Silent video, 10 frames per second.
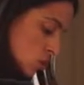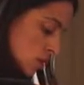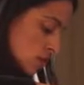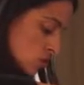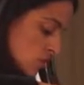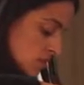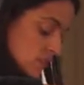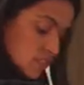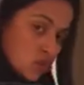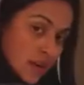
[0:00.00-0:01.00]
You can do
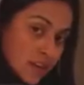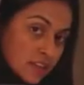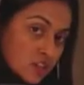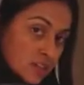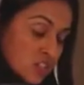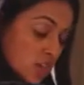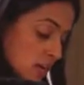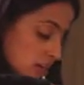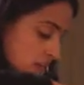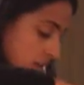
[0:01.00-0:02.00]
this straight into the
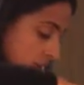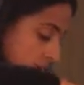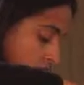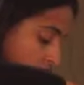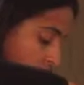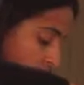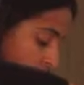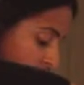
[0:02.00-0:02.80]
jug if